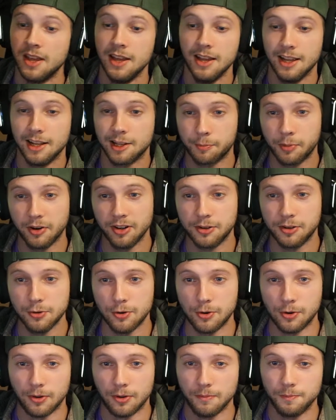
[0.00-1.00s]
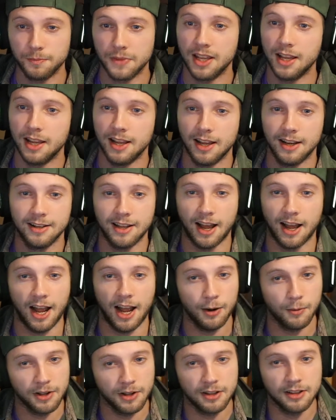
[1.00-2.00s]
It's pretty cool, and I
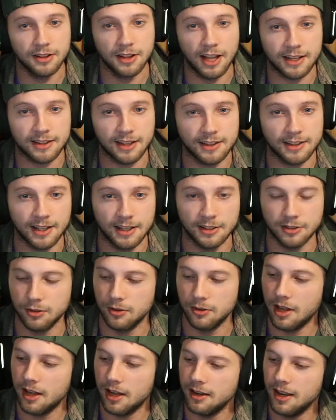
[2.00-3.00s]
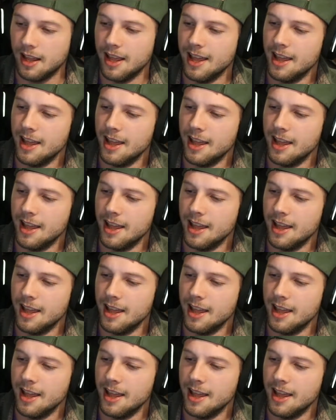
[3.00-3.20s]
really like that they do that.